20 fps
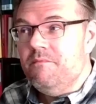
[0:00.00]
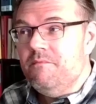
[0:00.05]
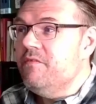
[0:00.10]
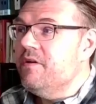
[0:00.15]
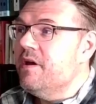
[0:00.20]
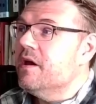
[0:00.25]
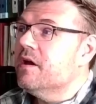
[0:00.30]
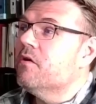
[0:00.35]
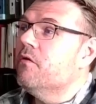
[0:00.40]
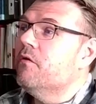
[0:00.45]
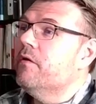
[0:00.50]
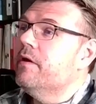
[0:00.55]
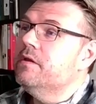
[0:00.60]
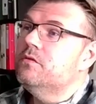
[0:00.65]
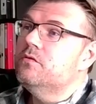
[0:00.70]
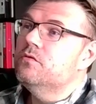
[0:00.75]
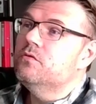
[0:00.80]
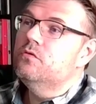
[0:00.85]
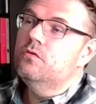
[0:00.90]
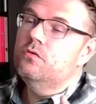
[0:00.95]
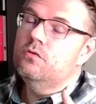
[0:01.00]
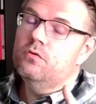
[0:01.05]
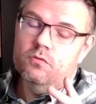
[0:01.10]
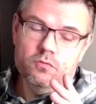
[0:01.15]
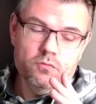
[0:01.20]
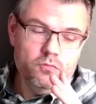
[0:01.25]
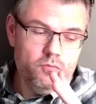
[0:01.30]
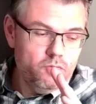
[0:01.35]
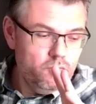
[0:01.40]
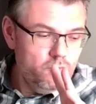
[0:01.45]
we are going
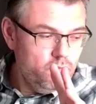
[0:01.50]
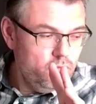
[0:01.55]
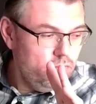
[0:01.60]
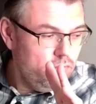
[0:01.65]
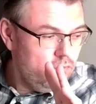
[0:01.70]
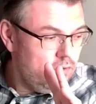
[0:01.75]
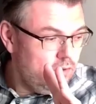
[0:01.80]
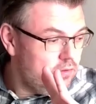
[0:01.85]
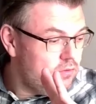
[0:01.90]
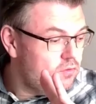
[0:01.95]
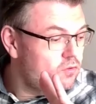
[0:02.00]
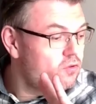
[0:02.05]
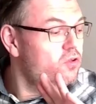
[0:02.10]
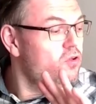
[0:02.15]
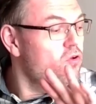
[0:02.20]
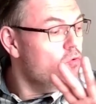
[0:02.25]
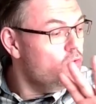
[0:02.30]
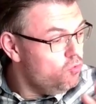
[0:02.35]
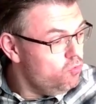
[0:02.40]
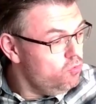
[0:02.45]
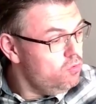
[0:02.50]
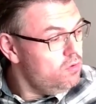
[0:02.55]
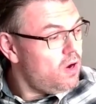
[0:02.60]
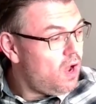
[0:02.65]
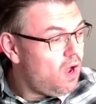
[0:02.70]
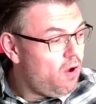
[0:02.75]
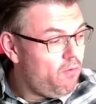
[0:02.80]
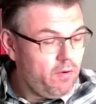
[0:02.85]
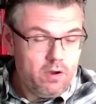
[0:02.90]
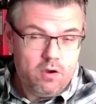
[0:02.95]
to tune
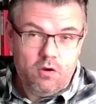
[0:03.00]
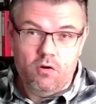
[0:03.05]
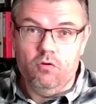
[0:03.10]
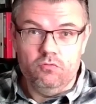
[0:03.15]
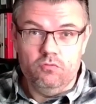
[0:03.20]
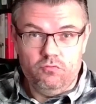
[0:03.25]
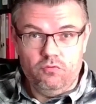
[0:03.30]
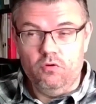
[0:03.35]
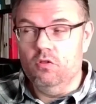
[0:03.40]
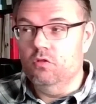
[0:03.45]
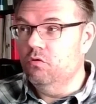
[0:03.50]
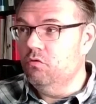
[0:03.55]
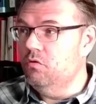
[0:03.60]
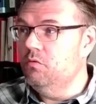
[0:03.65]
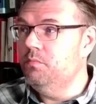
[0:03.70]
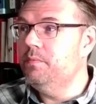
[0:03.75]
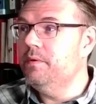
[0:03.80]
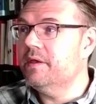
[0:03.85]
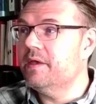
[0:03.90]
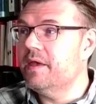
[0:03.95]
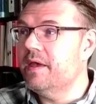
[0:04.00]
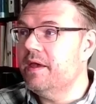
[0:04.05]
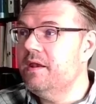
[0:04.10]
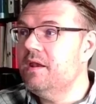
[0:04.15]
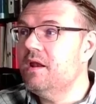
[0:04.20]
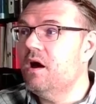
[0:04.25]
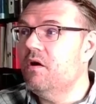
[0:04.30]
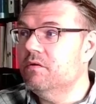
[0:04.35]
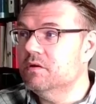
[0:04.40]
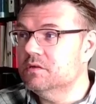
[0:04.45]
our control loop again,
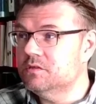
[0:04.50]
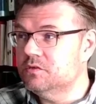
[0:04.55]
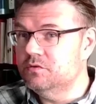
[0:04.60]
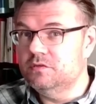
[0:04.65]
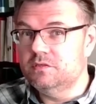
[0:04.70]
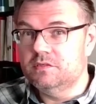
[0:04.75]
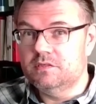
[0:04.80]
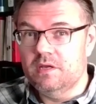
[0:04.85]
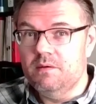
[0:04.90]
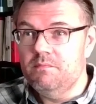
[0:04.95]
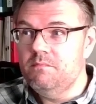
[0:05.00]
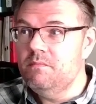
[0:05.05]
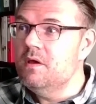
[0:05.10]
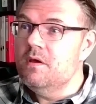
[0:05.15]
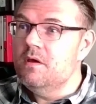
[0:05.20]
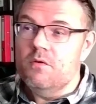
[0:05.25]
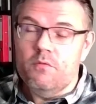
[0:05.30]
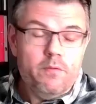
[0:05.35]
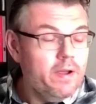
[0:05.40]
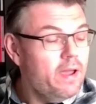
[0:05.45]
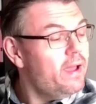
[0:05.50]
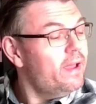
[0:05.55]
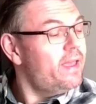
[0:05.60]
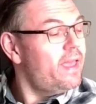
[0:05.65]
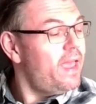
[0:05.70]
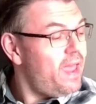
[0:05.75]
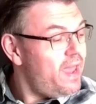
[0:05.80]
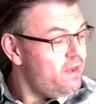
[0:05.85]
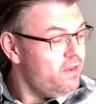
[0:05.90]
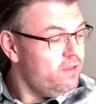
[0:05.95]
our system. We are
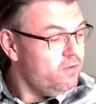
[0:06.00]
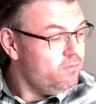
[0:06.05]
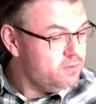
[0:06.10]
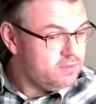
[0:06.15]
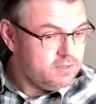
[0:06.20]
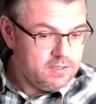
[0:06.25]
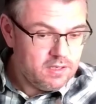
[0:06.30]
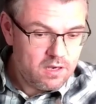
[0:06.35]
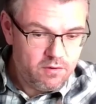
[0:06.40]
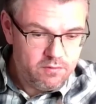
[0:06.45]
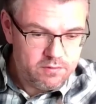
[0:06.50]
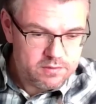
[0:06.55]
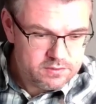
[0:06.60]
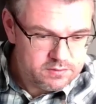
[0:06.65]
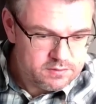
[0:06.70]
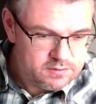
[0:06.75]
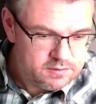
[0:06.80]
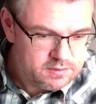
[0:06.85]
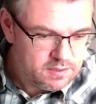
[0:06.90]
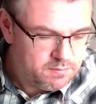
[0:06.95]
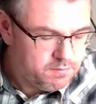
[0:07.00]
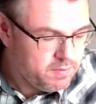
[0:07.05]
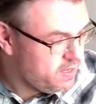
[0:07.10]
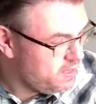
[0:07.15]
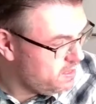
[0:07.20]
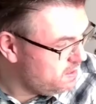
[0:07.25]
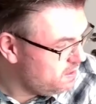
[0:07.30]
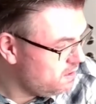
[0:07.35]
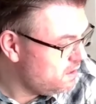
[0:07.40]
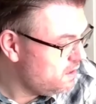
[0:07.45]
again using our system
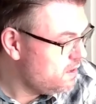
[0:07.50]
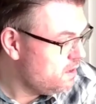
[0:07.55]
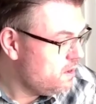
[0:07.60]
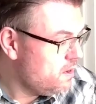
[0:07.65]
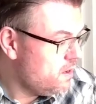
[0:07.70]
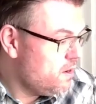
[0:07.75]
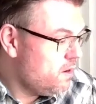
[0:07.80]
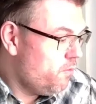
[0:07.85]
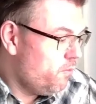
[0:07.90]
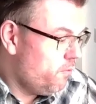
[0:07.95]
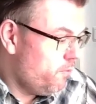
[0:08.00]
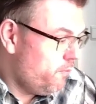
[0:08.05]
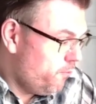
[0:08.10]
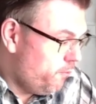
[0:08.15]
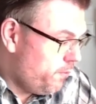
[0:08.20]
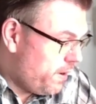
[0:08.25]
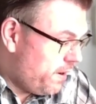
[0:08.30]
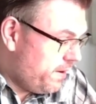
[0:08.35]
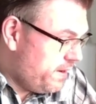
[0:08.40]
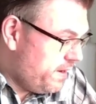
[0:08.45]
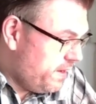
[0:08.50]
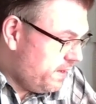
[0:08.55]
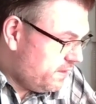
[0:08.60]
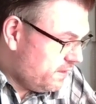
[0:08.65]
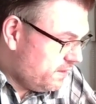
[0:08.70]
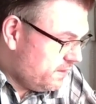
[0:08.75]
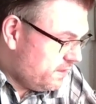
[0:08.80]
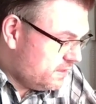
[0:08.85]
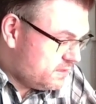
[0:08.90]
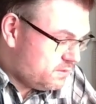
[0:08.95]
here. We are
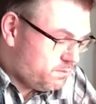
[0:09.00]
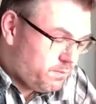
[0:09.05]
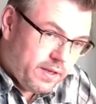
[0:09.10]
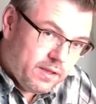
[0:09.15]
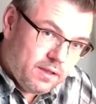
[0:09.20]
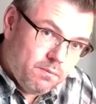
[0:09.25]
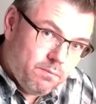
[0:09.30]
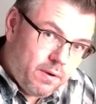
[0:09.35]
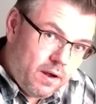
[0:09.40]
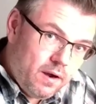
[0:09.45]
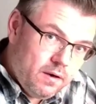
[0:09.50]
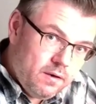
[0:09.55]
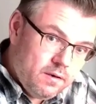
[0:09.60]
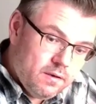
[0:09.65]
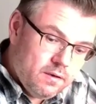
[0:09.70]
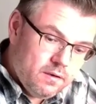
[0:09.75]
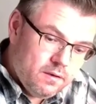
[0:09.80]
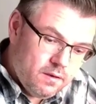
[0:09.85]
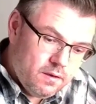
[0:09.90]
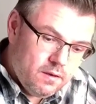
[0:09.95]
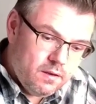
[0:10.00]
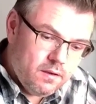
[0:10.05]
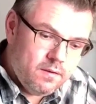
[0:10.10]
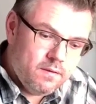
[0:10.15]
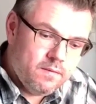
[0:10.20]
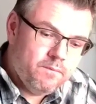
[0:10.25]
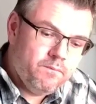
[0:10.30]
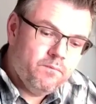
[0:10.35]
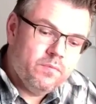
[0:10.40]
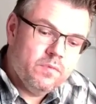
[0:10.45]
heating this metal part. Yeah?
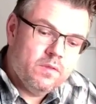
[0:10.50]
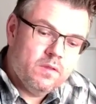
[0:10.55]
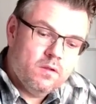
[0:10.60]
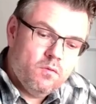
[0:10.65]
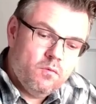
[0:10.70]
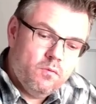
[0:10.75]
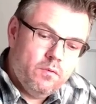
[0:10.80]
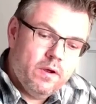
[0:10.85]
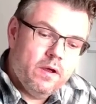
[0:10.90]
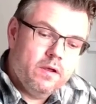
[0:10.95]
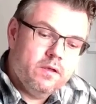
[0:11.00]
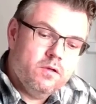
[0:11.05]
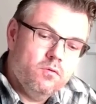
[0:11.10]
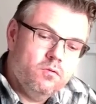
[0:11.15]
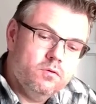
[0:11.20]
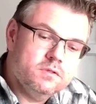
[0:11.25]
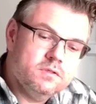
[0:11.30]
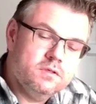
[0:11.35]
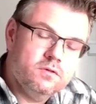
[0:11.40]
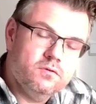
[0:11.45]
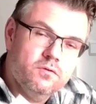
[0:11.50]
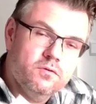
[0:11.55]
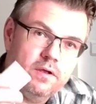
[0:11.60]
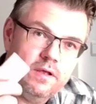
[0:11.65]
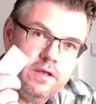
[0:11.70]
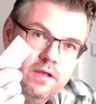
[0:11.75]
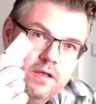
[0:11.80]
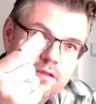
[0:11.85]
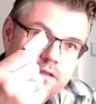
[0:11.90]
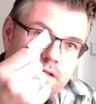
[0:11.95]
We are using to
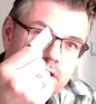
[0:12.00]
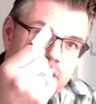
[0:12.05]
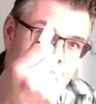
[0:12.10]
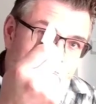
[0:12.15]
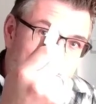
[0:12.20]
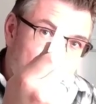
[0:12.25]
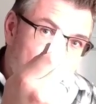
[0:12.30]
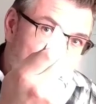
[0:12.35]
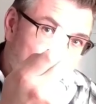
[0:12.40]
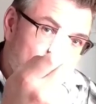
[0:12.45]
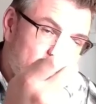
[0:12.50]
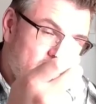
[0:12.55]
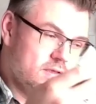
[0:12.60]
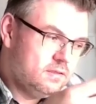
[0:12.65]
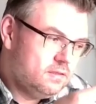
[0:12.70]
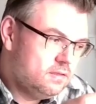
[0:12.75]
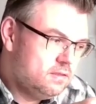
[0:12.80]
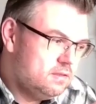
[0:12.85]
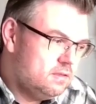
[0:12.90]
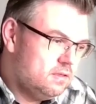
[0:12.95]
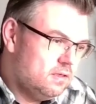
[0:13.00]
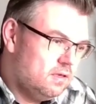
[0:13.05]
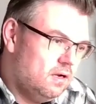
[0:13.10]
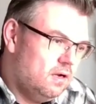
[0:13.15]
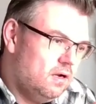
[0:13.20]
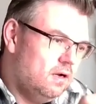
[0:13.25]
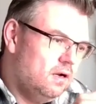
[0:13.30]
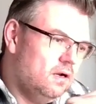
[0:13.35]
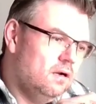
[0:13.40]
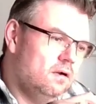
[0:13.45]
heat this
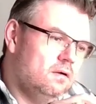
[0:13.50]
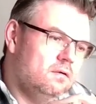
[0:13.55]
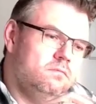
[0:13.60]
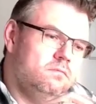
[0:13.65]
Peltier